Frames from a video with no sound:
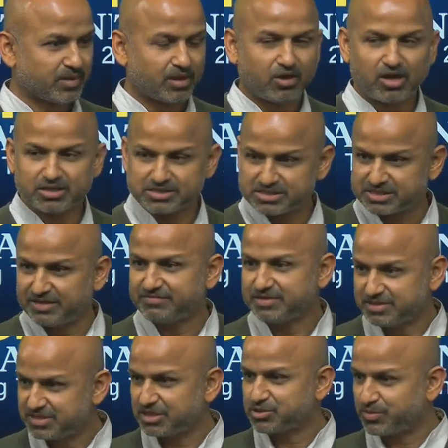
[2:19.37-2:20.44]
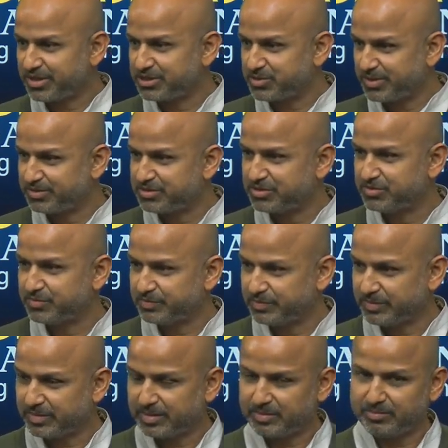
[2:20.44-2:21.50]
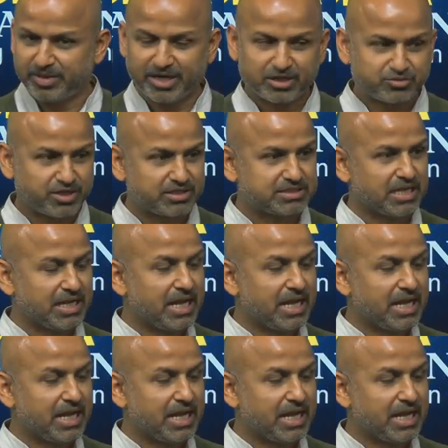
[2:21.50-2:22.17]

on Skift, these are 2022 megatrends.